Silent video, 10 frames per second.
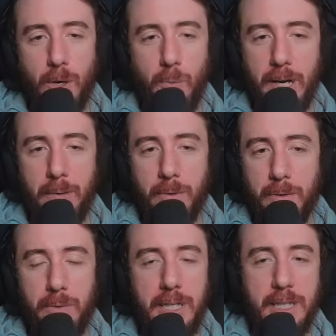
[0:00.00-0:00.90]
when what
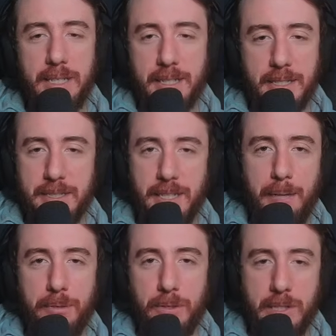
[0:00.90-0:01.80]
really is going to
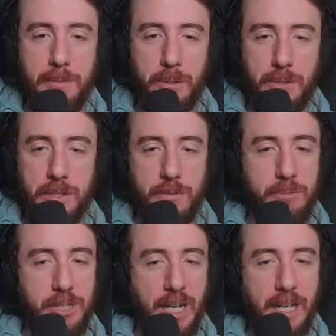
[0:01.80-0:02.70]
stop your explosions from
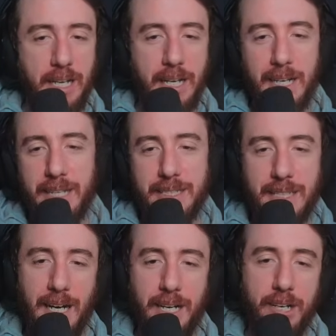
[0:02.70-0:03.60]
chaining is
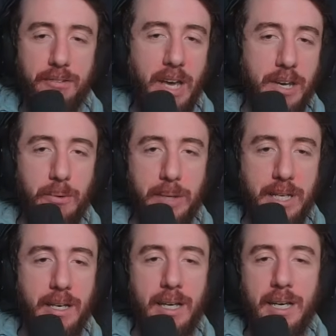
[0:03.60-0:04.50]
not enough AoE,